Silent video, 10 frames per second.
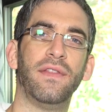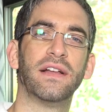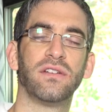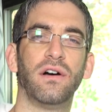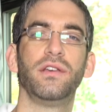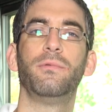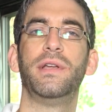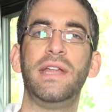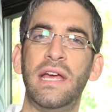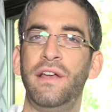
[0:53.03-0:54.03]
That's all you
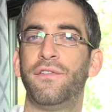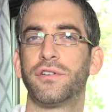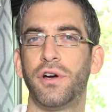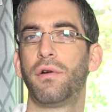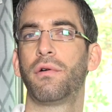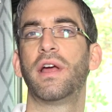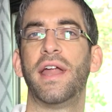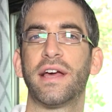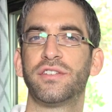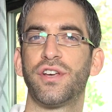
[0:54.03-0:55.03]
would need for Total
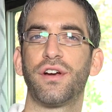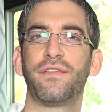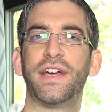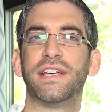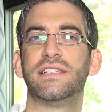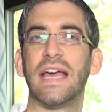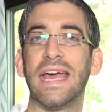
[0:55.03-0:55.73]
Connect service